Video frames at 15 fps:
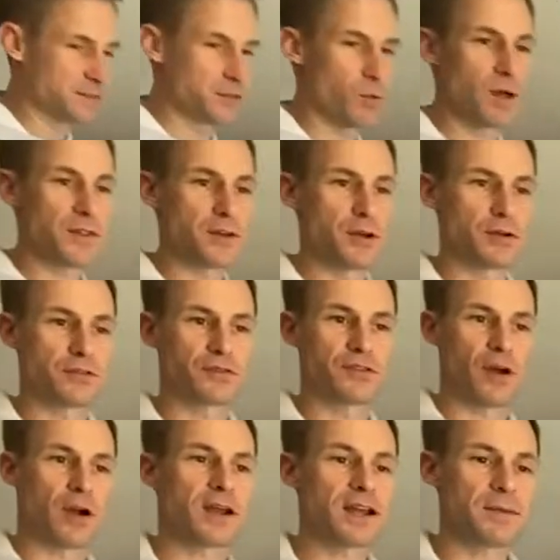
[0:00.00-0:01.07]
So whether you're
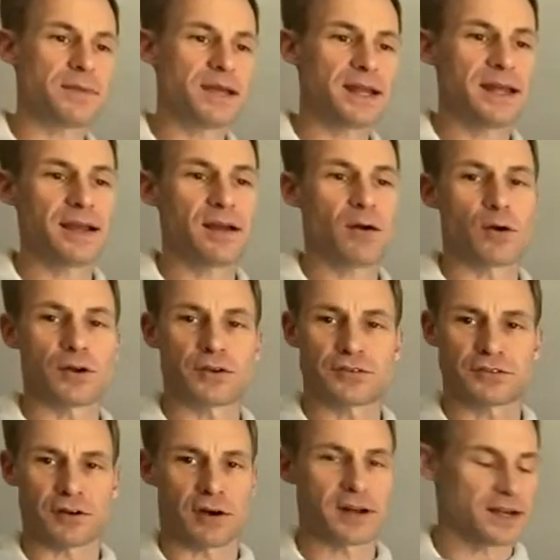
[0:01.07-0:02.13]
starting a meeting or you're
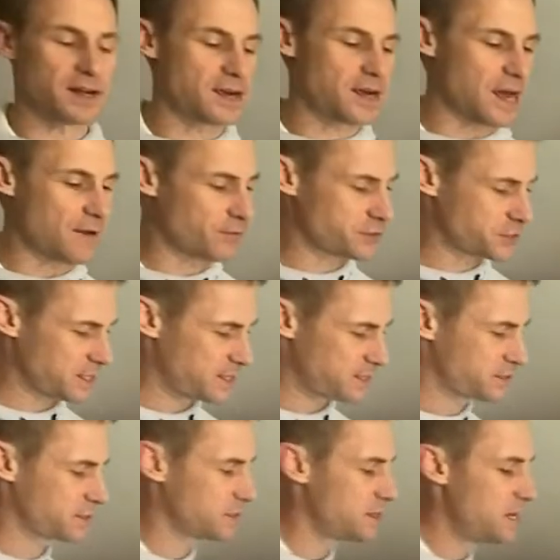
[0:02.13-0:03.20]
starting a
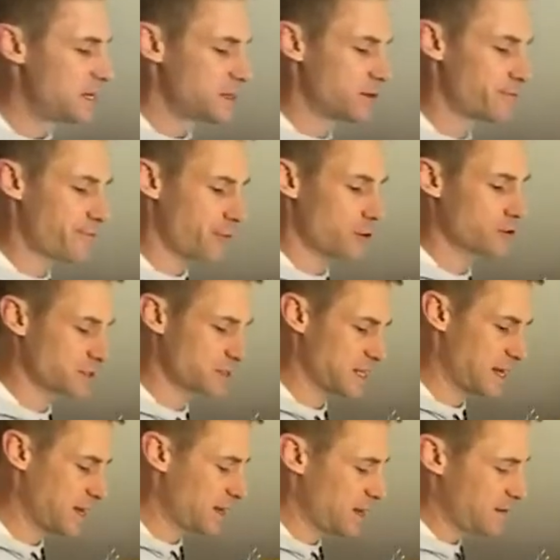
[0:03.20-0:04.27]
conversation, the first
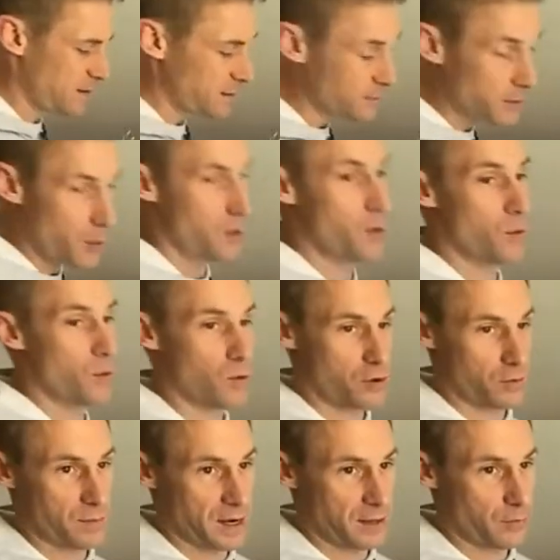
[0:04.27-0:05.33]
thing, and these go in
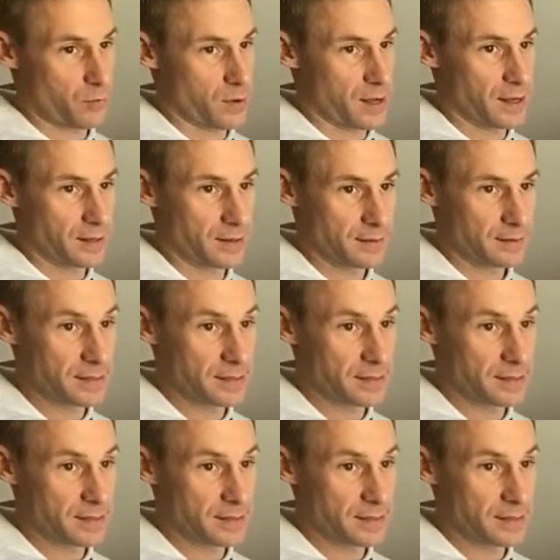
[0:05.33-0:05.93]
order, by the way,